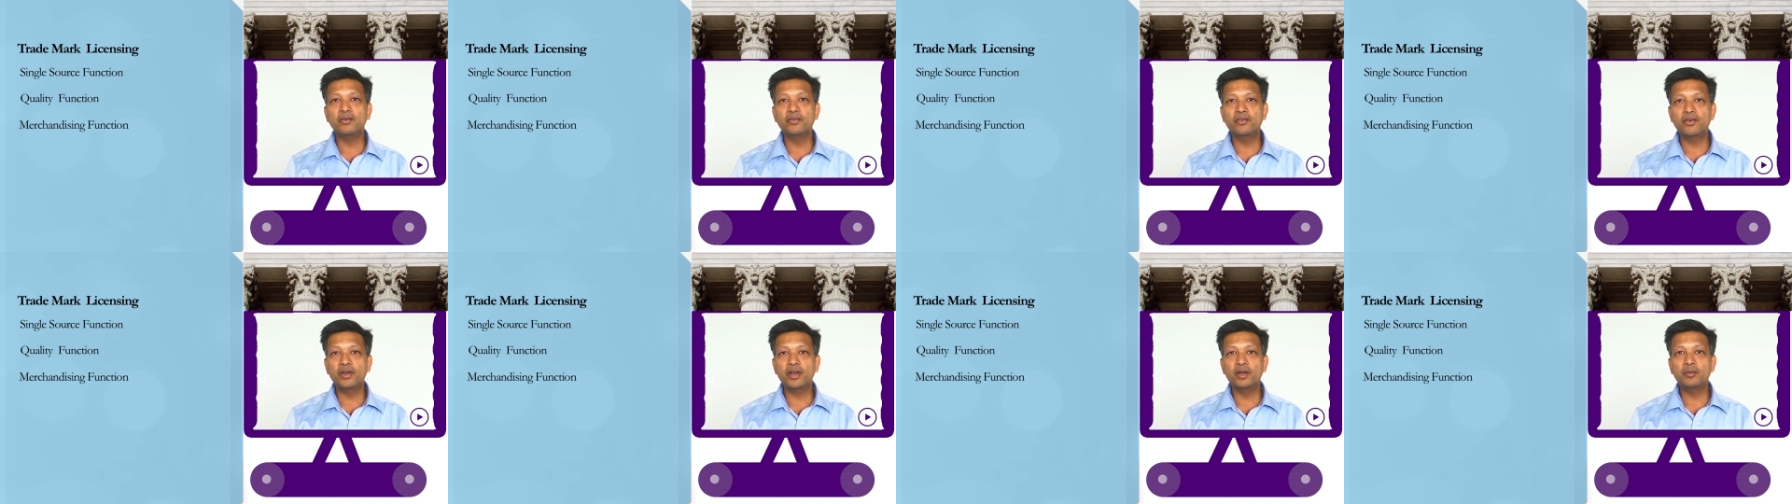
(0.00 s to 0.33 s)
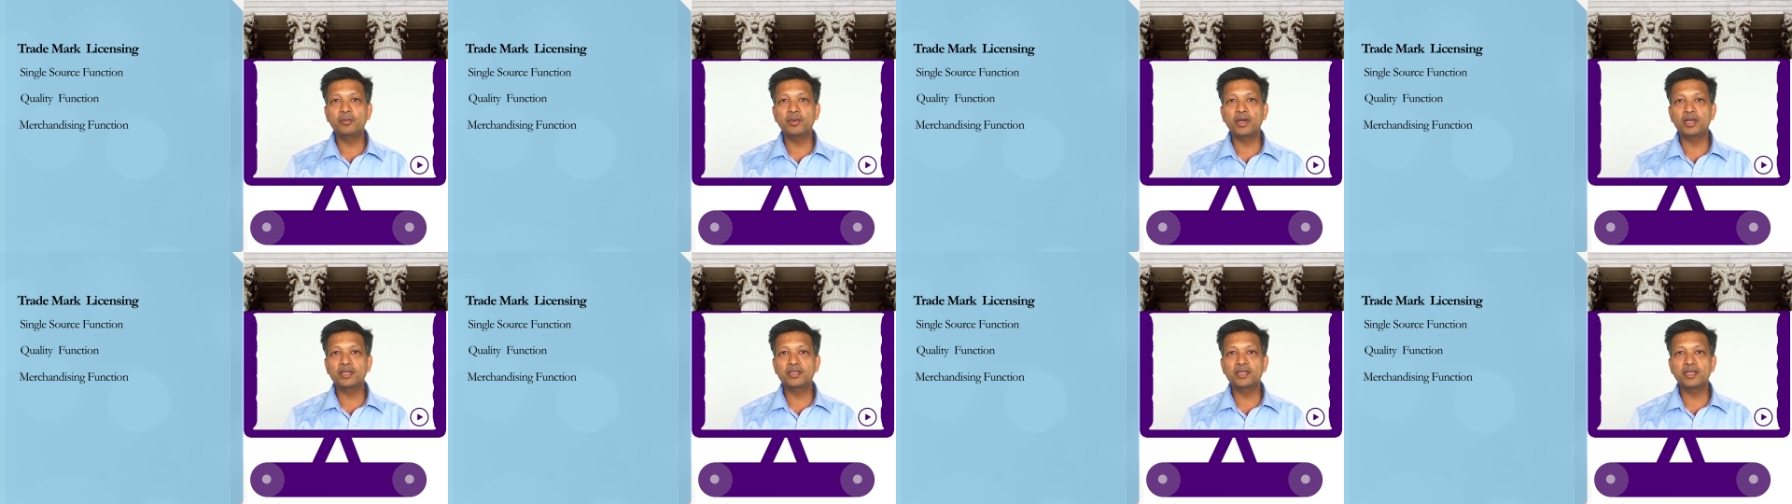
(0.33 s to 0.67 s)
of
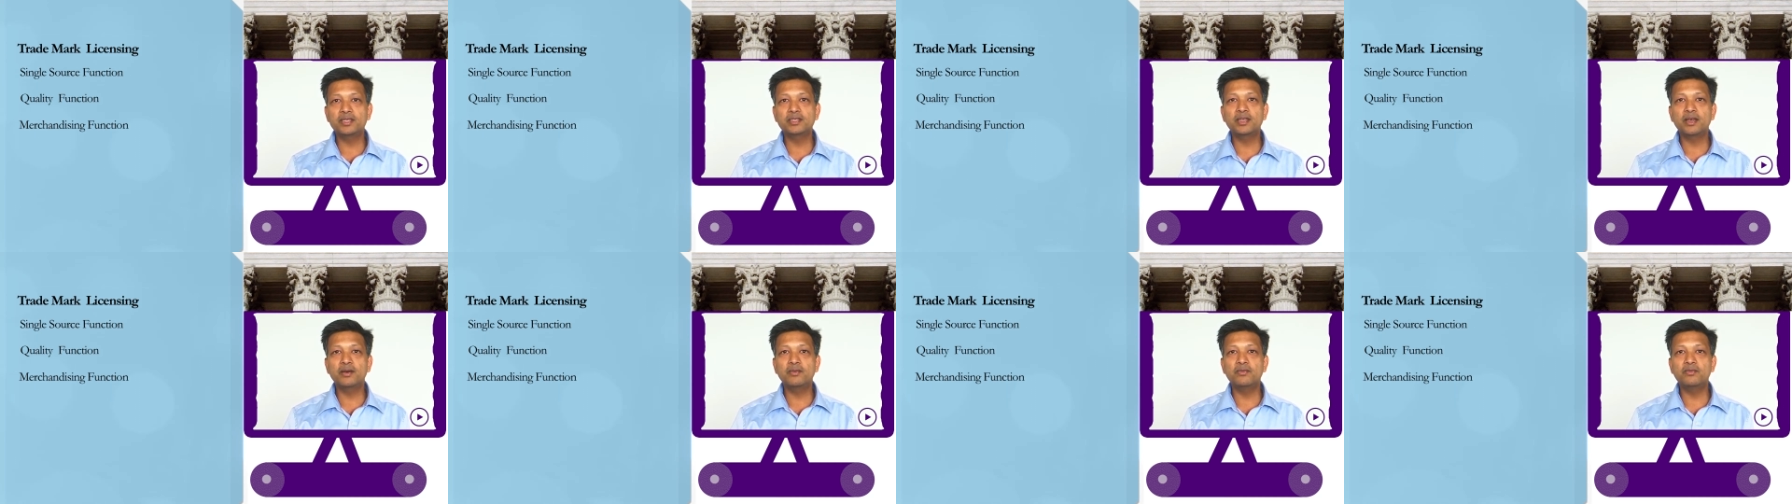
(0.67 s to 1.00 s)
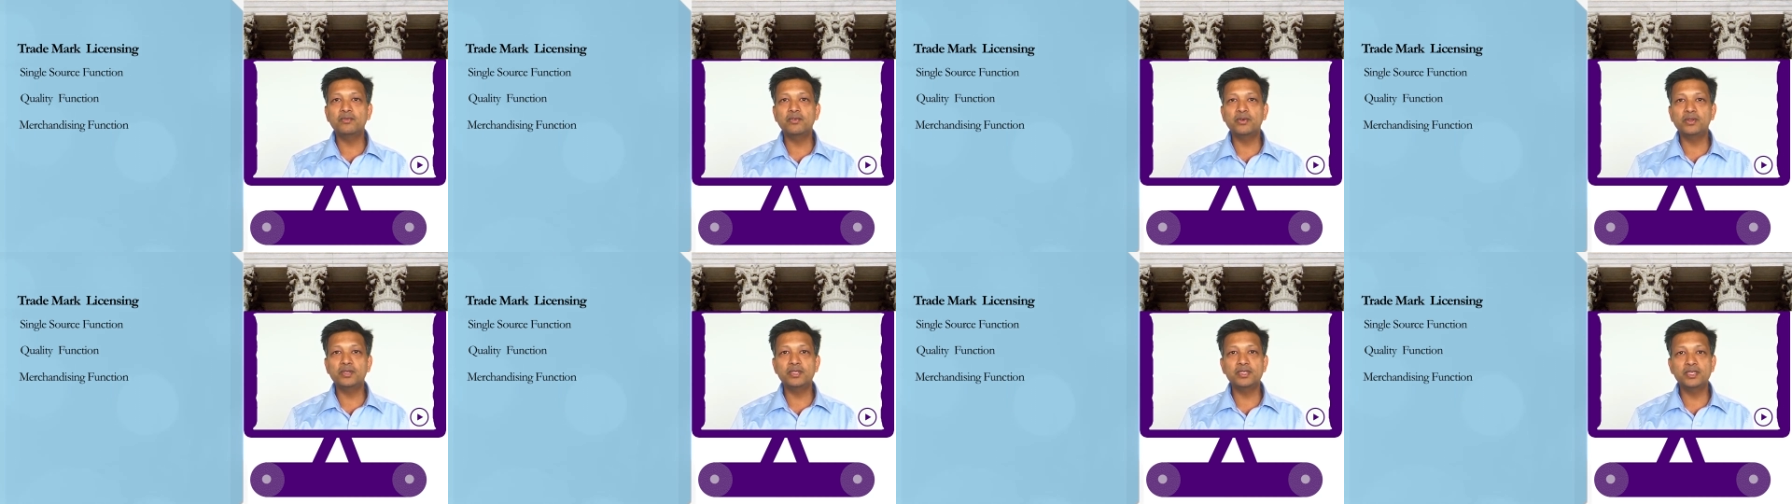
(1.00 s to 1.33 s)
trademarks has come
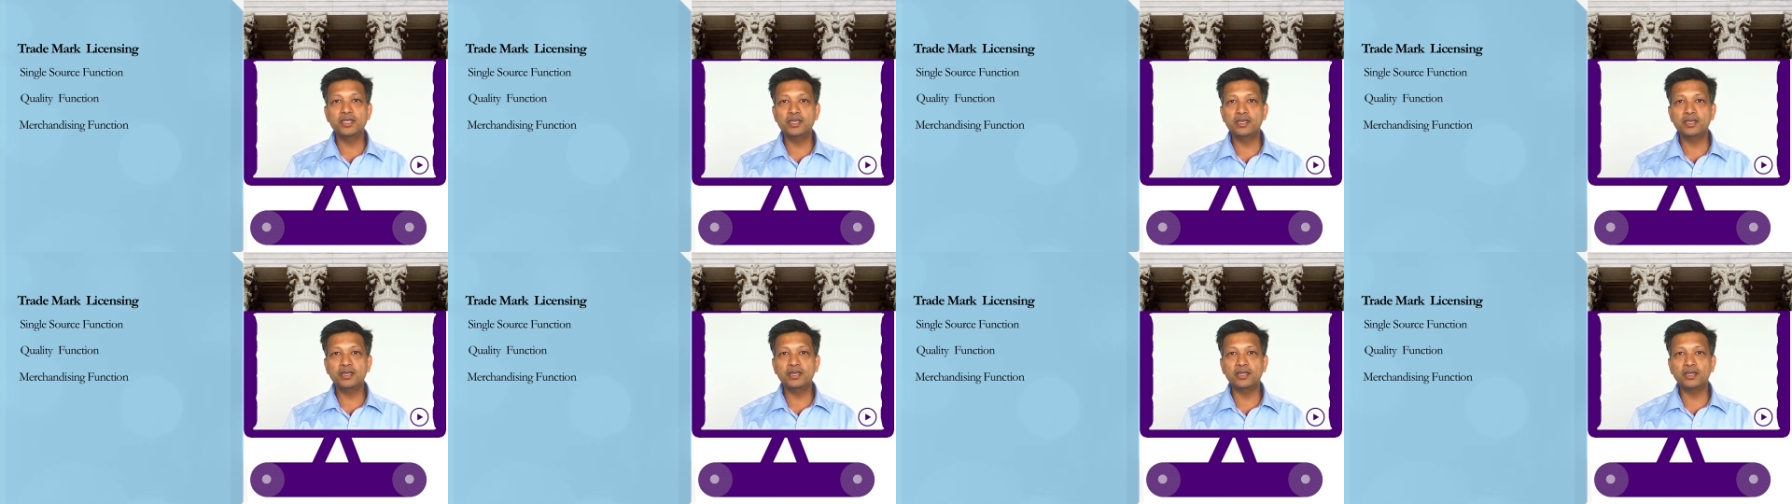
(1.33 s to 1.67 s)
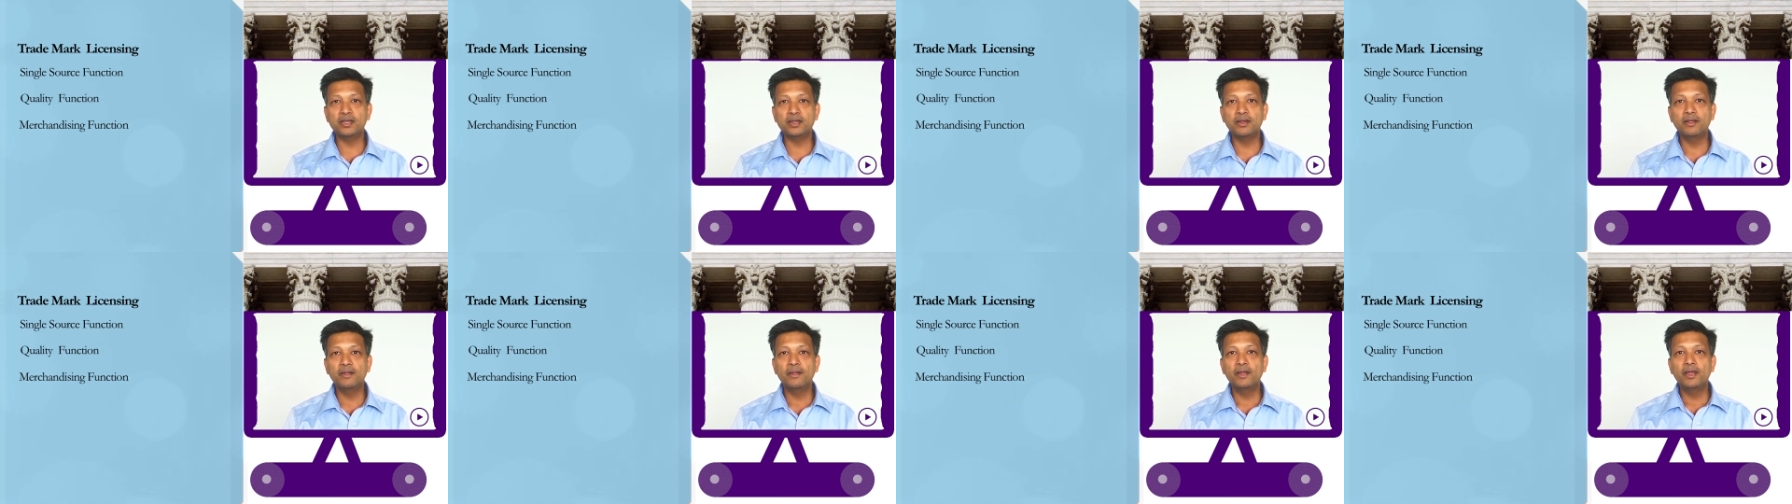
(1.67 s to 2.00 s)
full
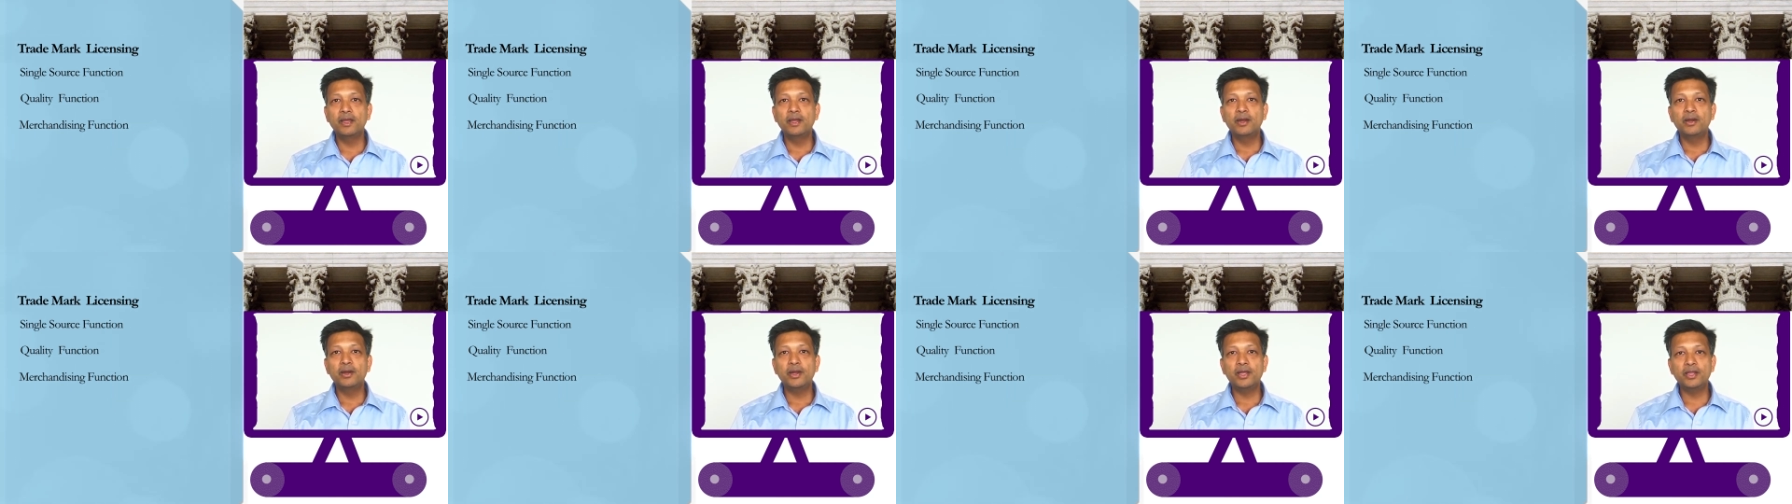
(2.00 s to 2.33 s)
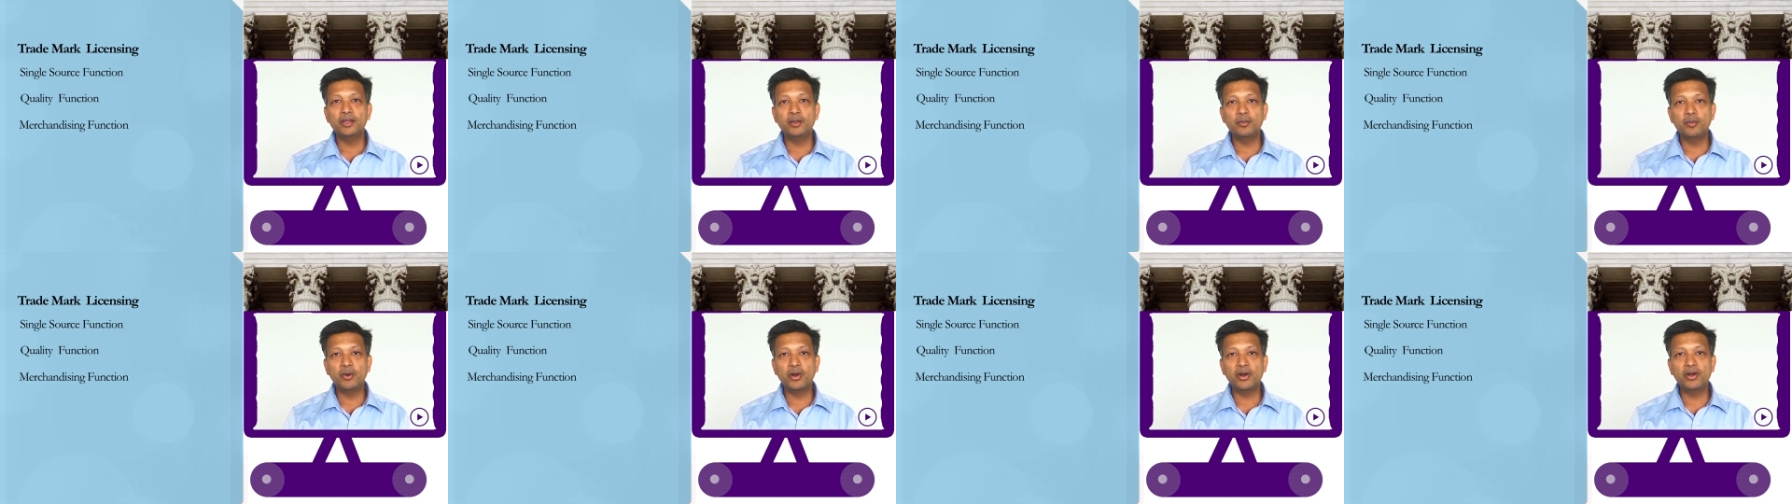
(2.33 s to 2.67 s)
circle.
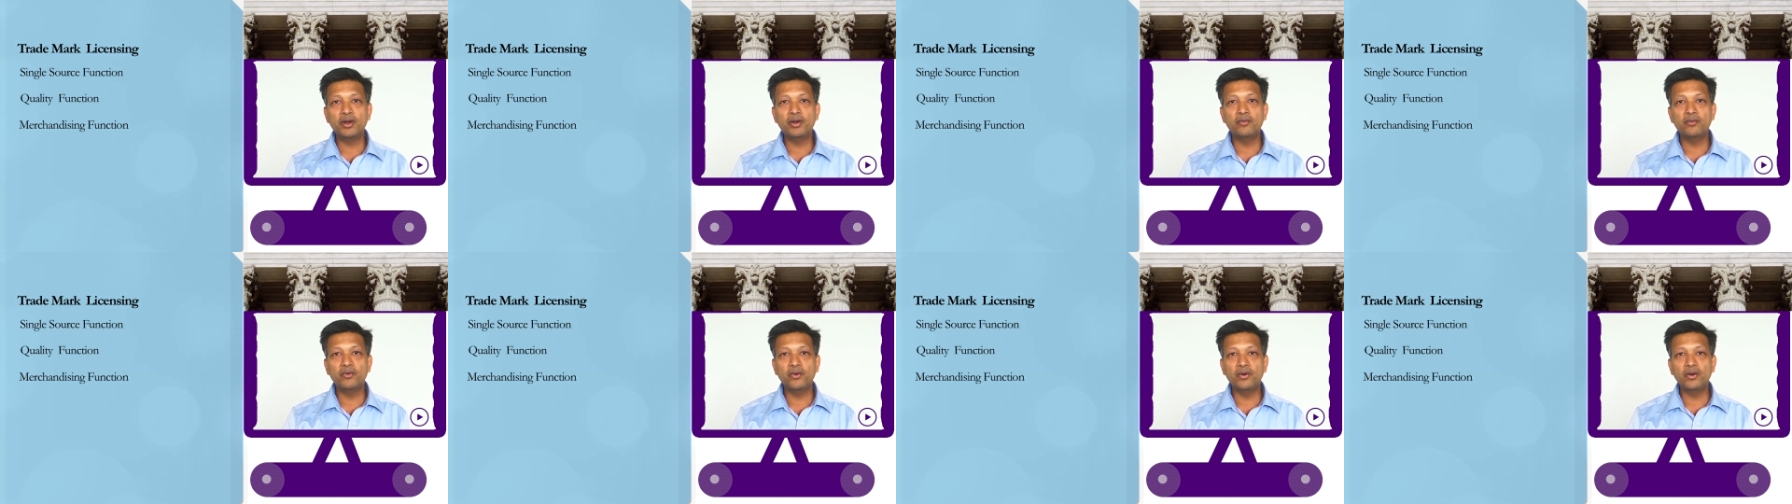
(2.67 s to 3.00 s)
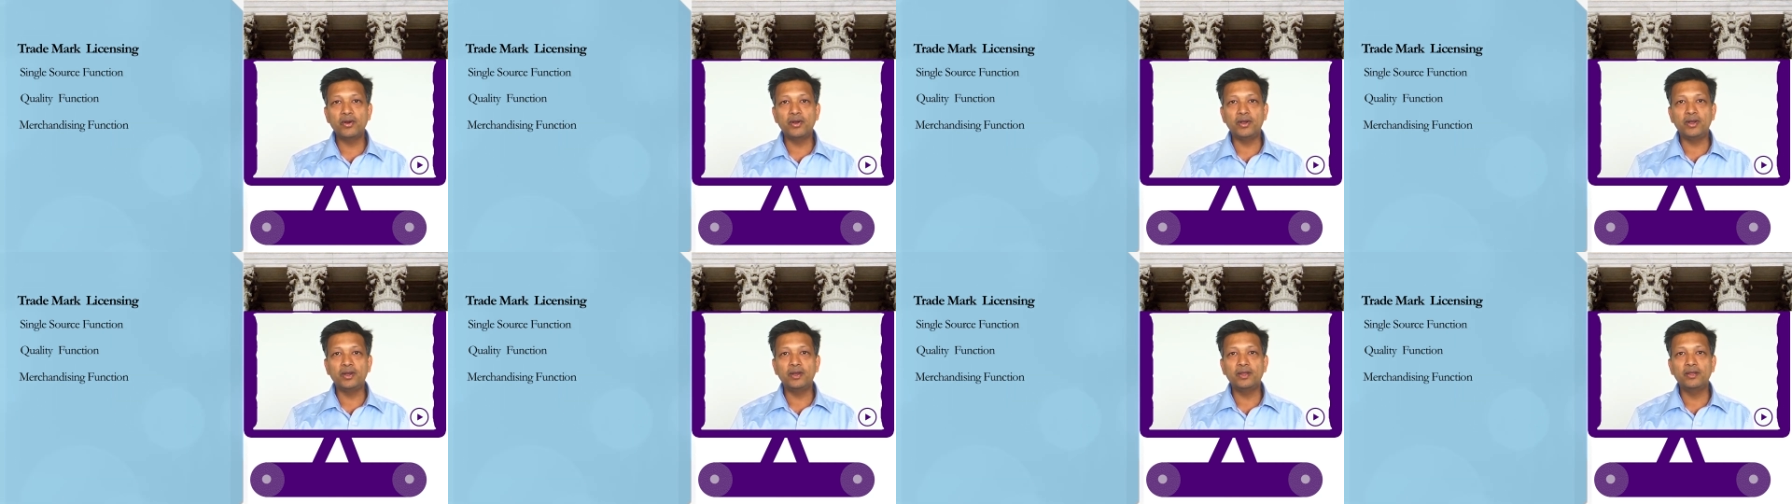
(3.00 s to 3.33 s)
In the modern
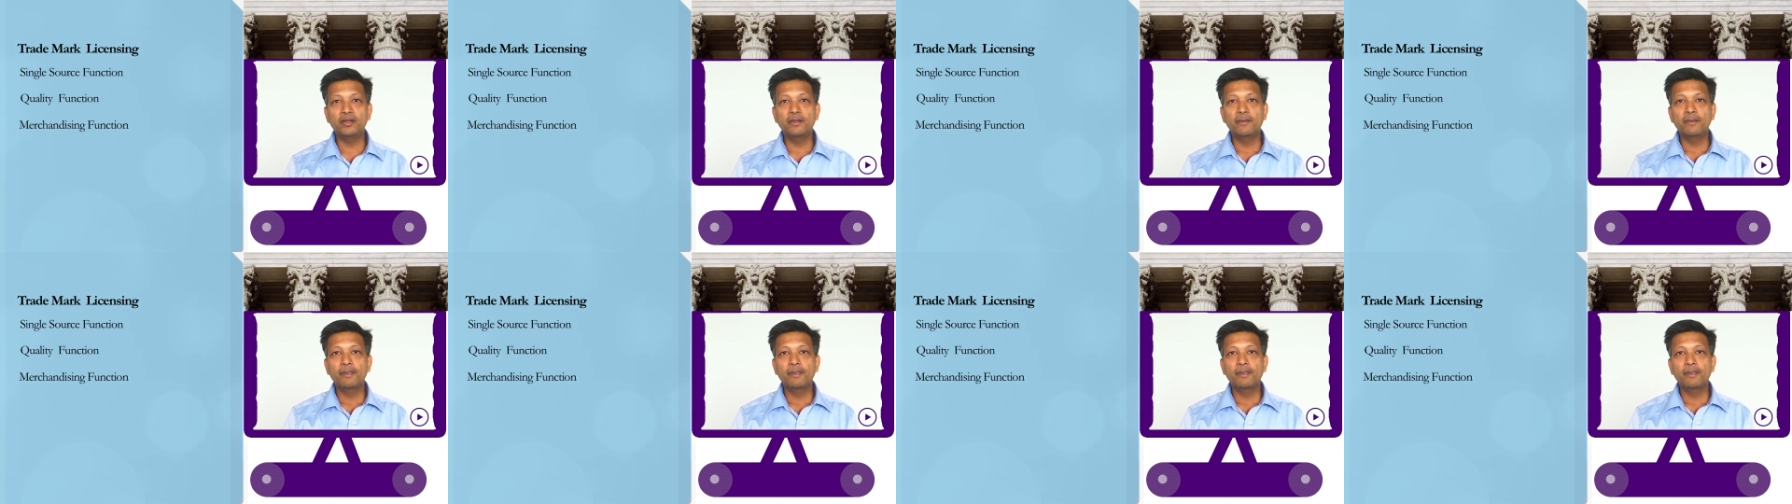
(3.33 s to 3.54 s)
world,